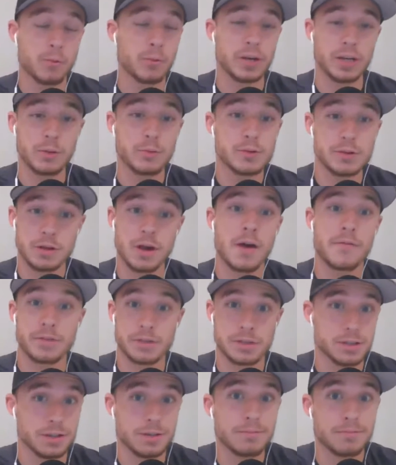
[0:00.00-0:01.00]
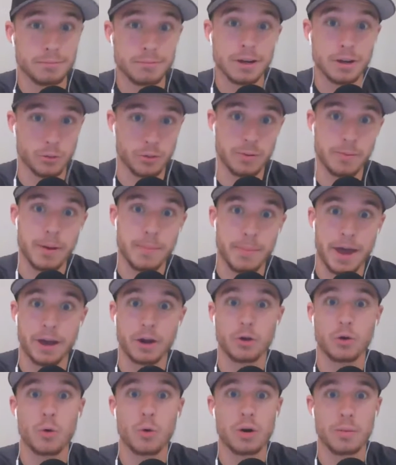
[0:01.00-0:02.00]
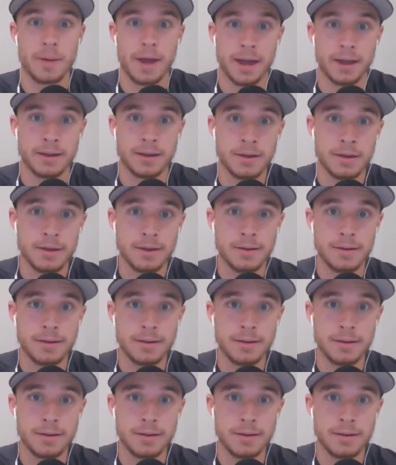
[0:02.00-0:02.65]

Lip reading: when he was obviously a Green Bay Packer quarterback.